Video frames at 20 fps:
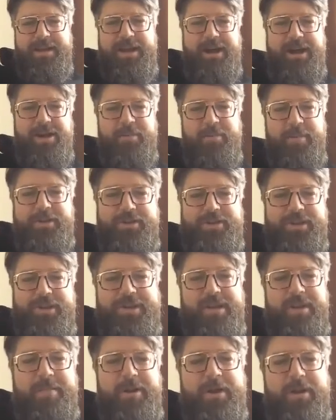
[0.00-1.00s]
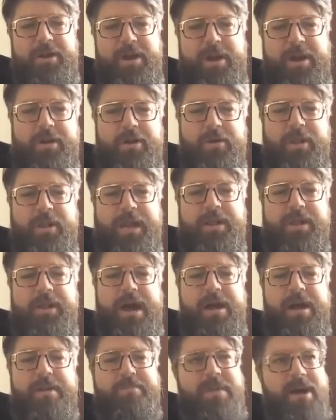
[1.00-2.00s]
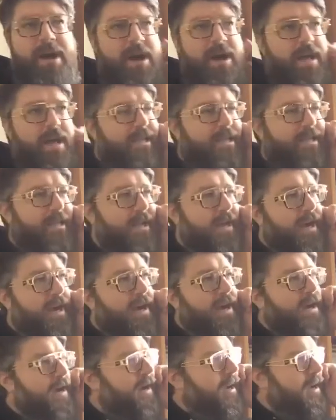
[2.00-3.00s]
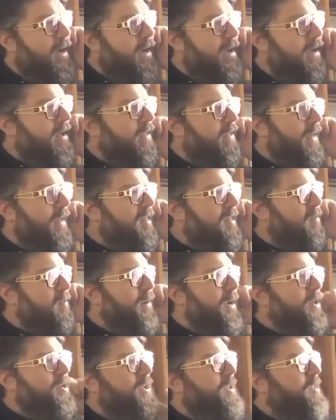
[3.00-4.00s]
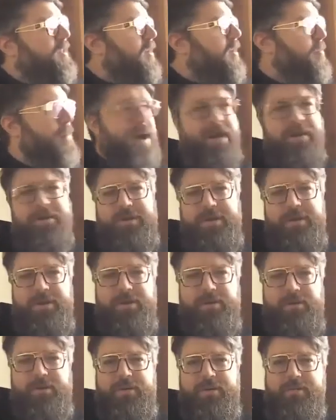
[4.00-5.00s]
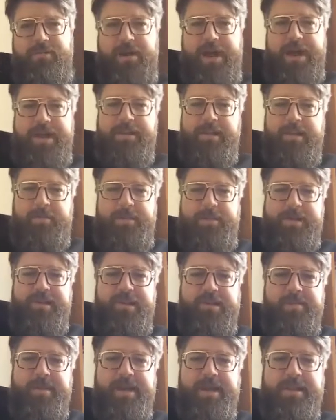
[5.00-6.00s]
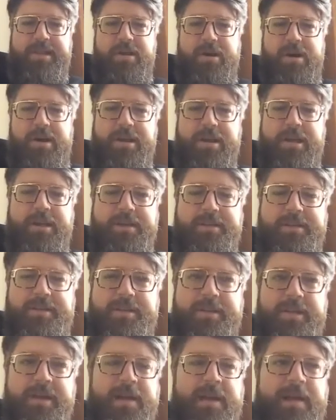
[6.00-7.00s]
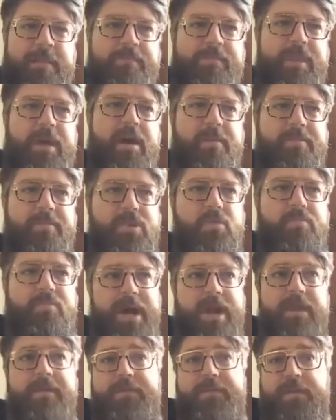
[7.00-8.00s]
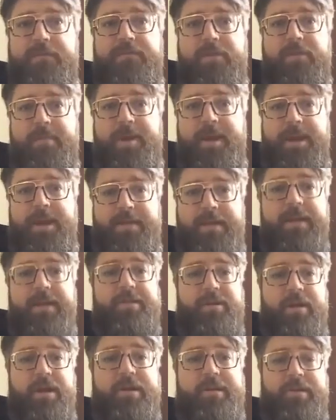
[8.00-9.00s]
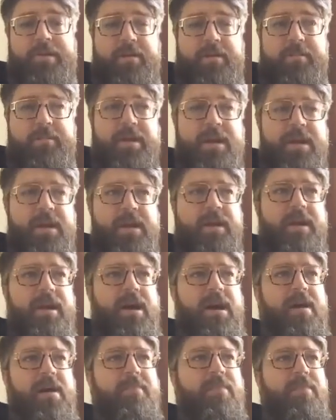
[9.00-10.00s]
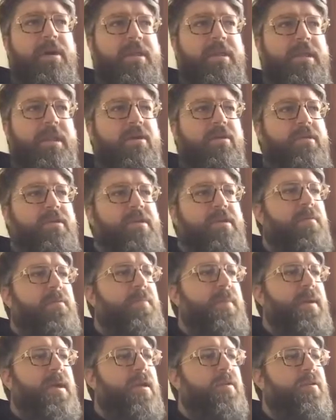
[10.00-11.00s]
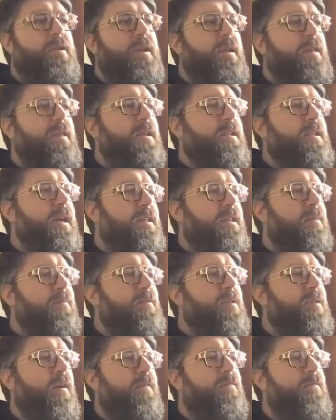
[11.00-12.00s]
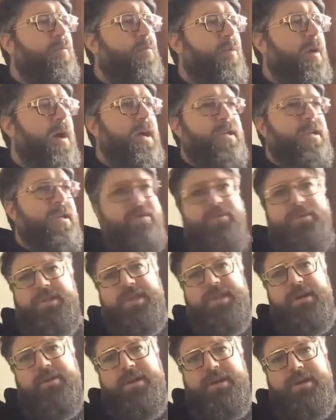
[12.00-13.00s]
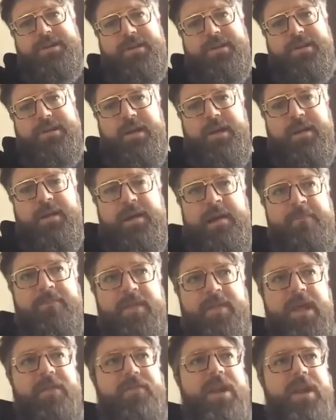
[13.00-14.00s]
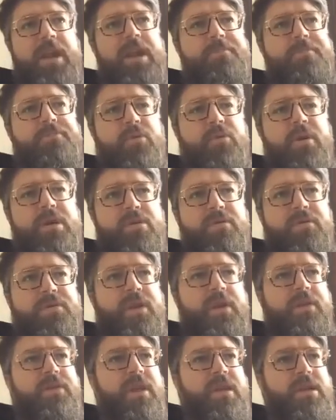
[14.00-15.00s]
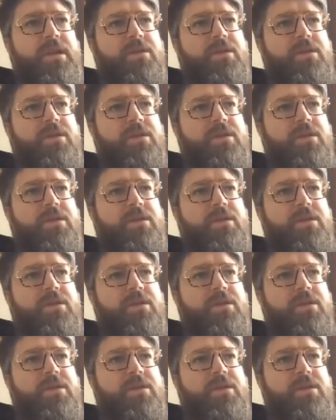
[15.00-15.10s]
which just, I don't know, like, I'm not, that speech isn't about you, right? Mm-hmm. The speech is about the audience. You benefit from it, and that's awesome. But there are some speakers that I think take themselves way too seriously. And if at any point you think that you